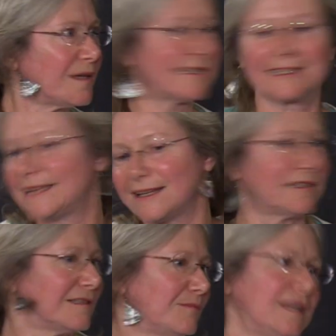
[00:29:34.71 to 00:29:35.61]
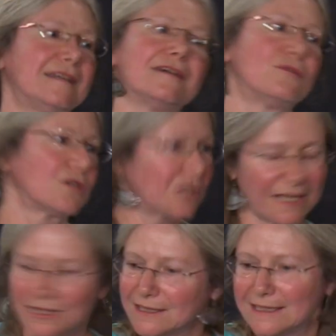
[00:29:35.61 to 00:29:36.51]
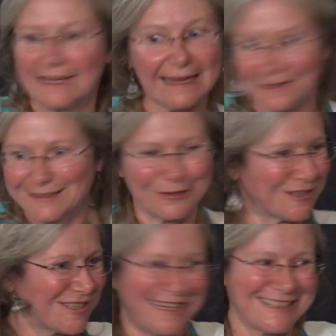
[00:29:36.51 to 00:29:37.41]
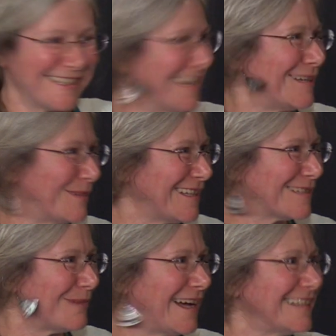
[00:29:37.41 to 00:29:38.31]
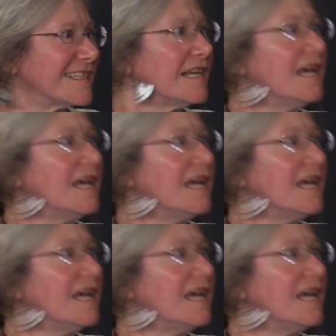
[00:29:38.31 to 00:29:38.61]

It's not up to the media or changing the data or changing anybody's minds.